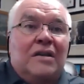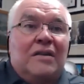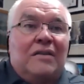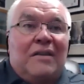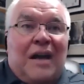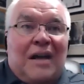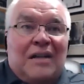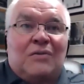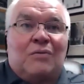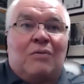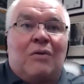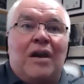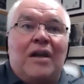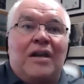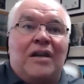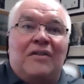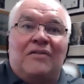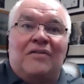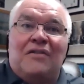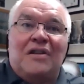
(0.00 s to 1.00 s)
that's where I
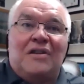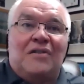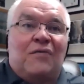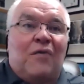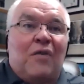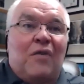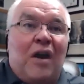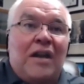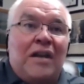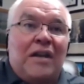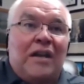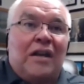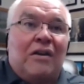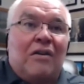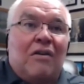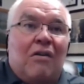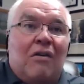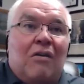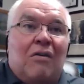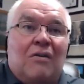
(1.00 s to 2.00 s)
get these frantic
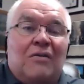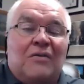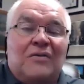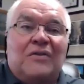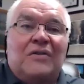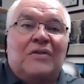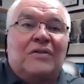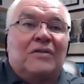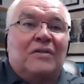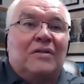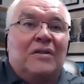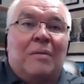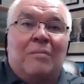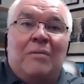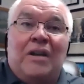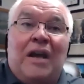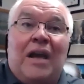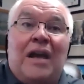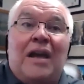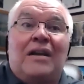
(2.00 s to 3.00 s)
calls. I
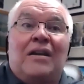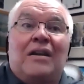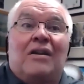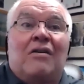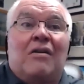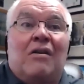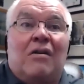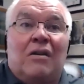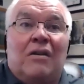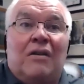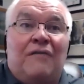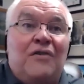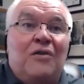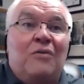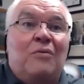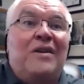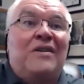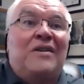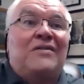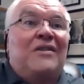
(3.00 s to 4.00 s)
mean, I had a call a few
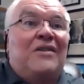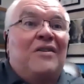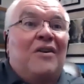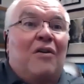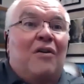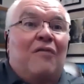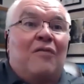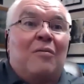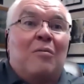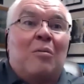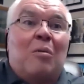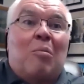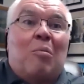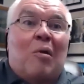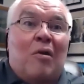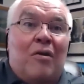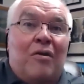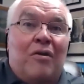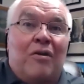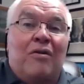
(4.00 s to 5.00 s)
weeks ago from a
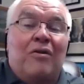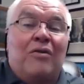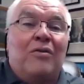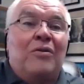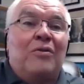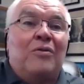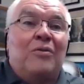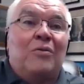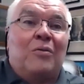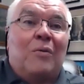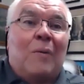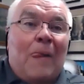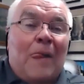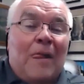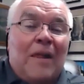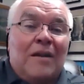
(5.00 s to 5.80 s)
partner who